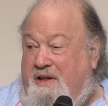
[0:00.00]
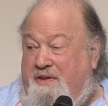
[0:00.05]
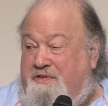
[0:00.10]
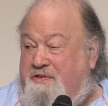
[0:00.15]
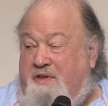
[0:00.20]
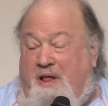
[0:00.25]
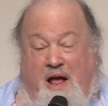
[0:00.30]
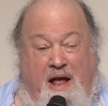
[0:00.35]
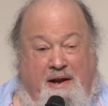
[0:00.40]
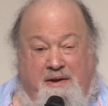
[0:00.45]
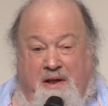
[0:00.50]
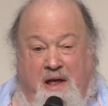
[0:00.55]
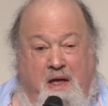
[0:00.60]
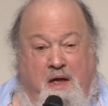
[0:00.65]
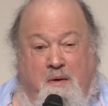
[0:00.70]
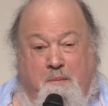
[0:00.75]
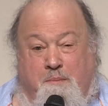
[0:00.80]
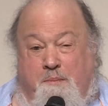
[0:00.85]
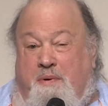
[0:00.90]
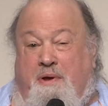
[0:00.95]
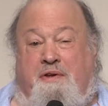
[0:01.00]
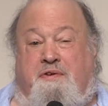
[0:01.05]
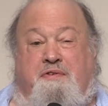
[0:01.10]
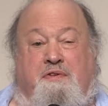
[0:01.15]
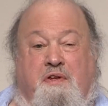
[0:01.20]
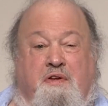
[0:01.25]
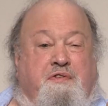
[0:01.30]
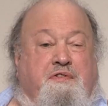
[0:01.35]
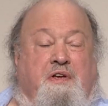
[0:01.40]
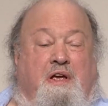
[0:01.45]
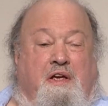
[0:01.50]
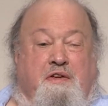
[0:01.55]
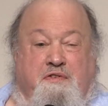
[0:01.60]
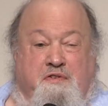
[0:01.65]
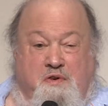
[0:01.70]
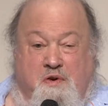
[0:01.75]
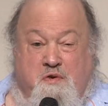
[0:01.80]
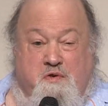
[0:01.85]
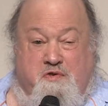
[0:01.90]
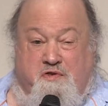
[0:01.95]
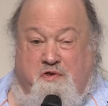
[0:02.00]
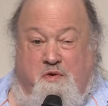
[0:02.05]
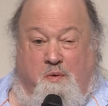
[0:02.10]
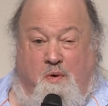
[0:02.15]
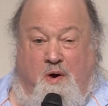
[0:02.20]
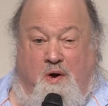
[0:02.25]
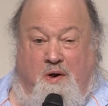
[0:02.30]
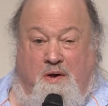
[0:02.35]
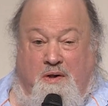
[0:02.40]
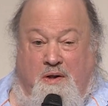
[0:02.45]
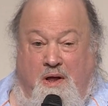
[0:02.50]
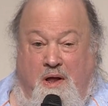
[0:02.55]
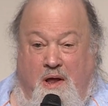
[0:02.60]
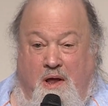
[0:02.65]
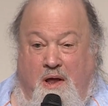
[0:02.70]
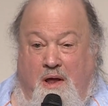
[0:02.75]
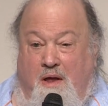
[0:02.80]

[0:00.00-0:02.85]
It's not business as usual.